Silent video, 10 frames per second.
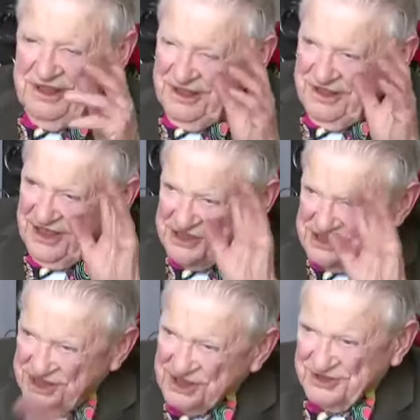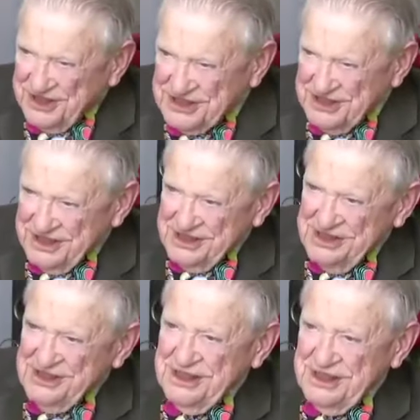that's
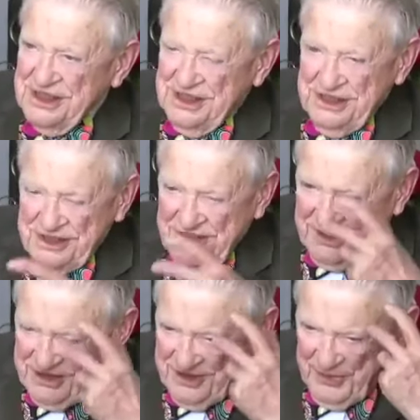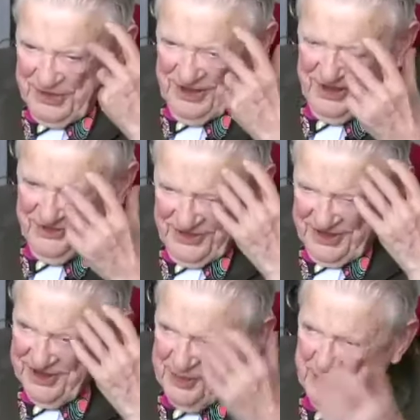interesting mm -hmm. that somebody has
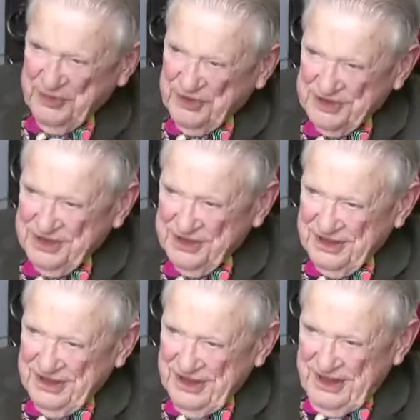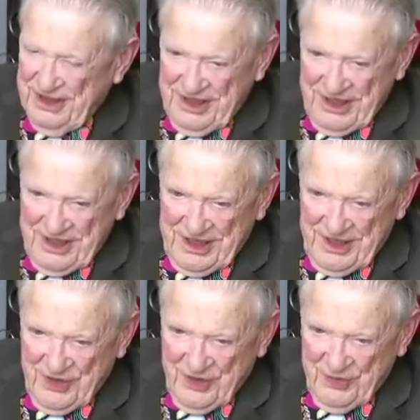that capability. Right.
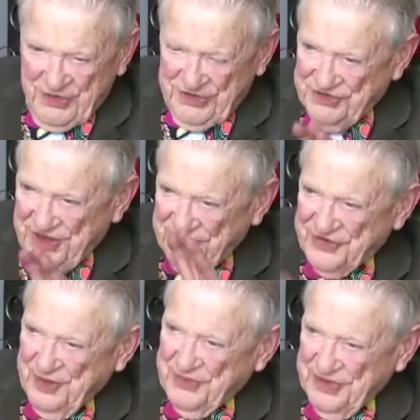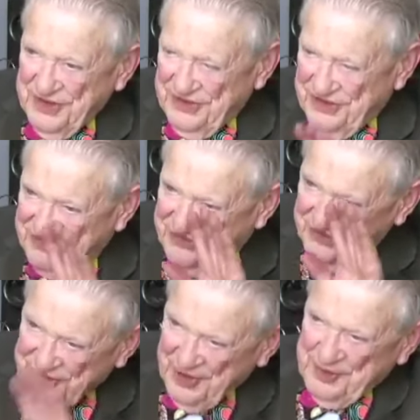But it's not something
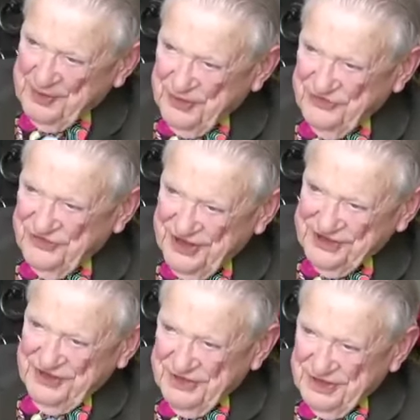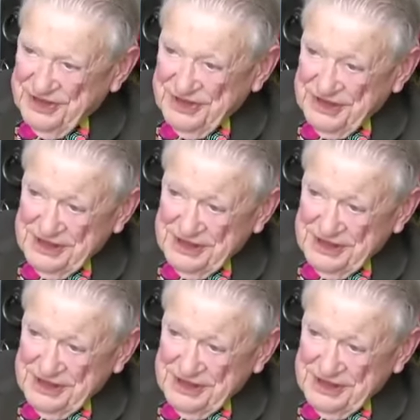that's acceptable scientifically.